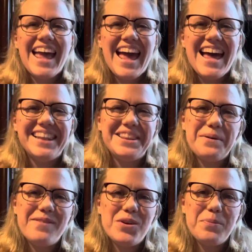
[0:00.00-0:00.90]
Hello
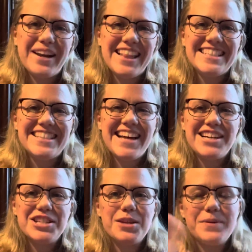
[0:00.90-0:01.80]
everybody, this is
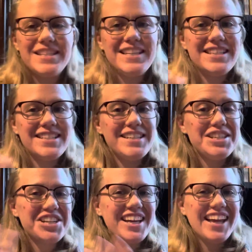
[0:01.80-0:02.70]
Ashley with Tea and
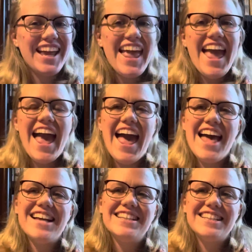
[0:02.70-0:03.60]
Teaching,
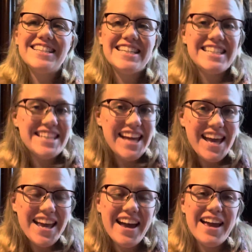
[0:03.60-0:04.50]
and
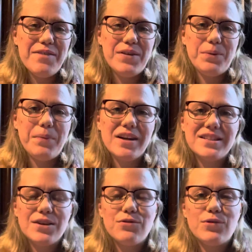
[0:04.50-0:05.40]
today I have an
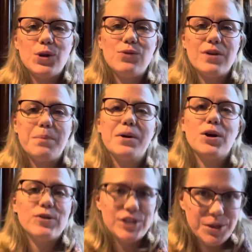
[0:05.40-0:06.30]
unboxing for you from
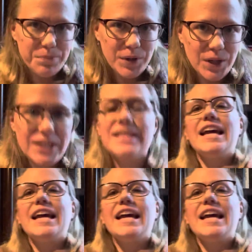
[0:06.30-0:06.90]
Christianbooks.